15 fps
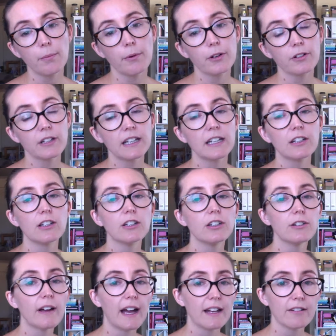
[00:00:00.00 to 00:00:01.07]
bottle and he
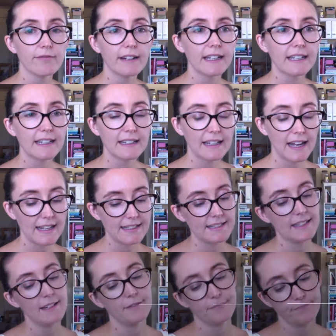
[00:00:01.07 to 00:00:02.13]
knew how to recognize it.